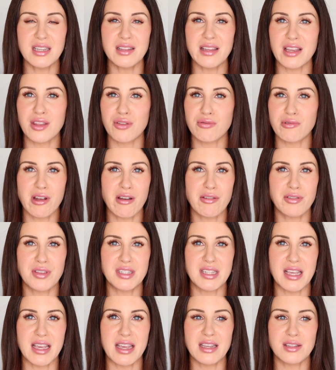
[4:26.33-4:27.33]
Like throughout the
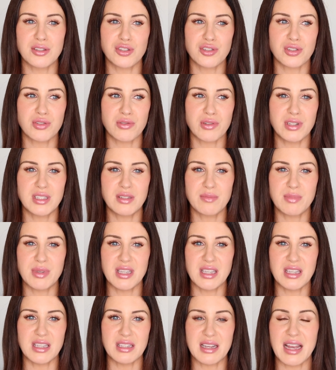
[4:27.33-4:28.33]
day, it's just going to
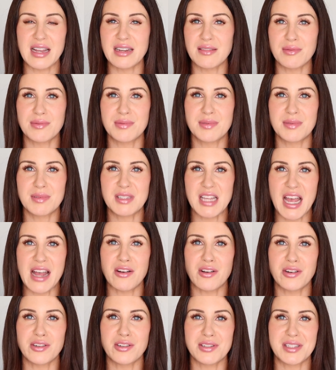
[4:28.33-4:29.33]
be kind of sat
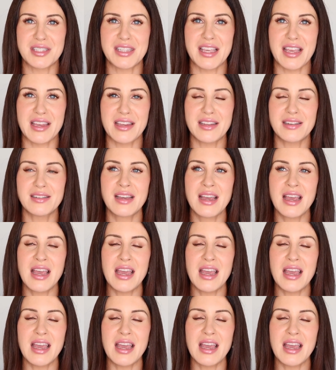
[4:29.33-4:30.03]
on your skin.